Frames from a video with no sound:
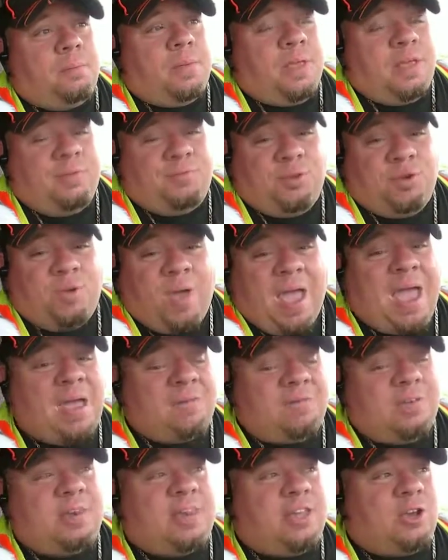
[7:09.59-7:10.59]
if you
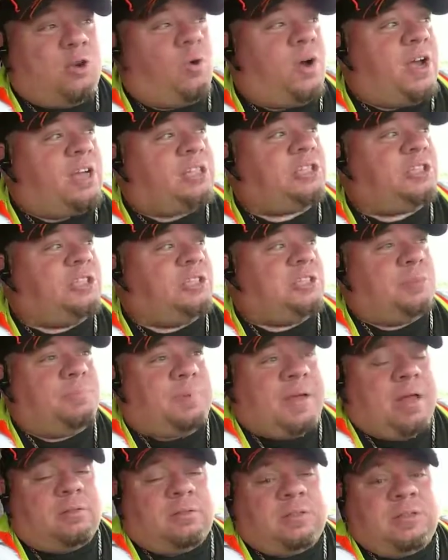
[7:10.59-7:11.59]
have any questions
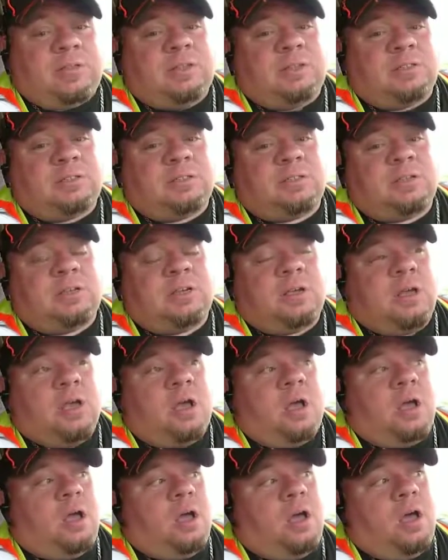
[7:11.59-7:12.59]
about this,
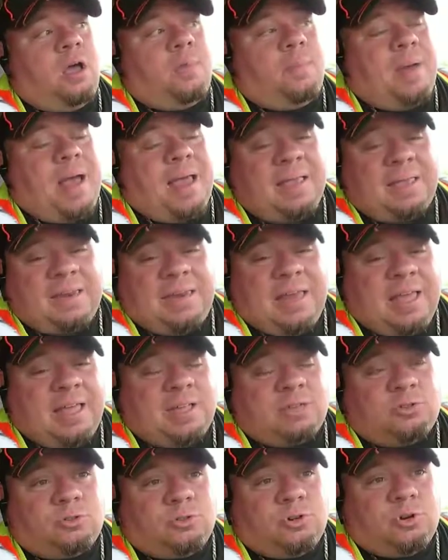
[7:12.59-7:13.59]
I can
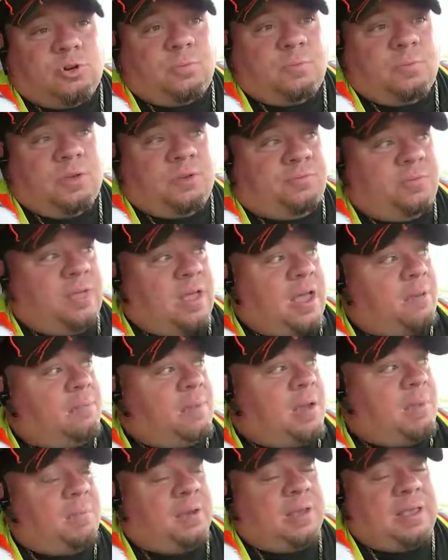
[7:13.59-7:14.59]
answer them. If not,
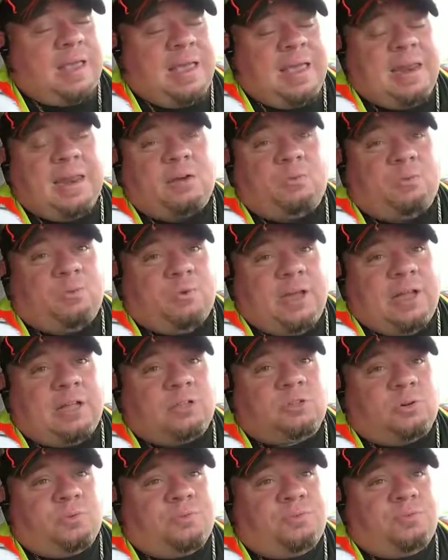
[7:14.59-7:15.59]
my mechanic will
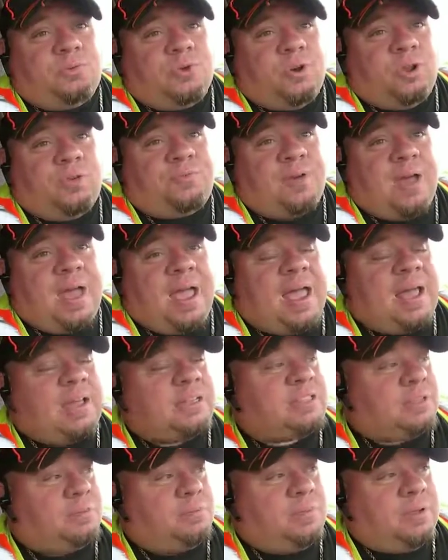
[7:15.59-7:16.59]
answer them for you if I
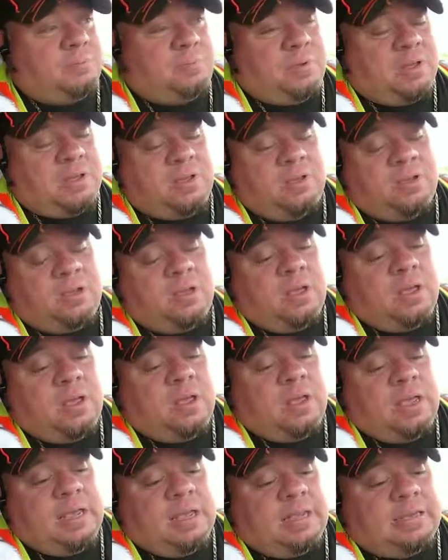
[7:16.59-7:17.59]
ask him. But
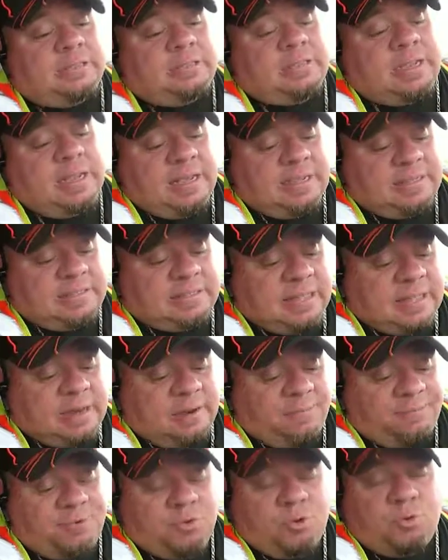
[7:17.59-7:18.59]
he's did
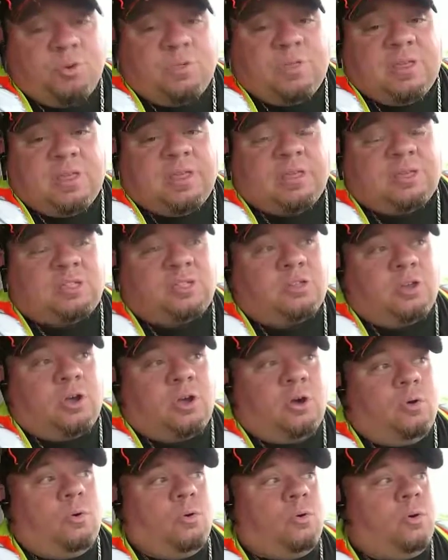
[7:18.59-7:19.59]
a few of these,
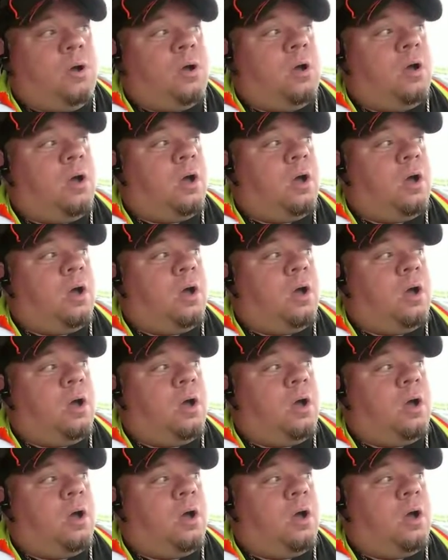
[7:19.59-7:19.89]
so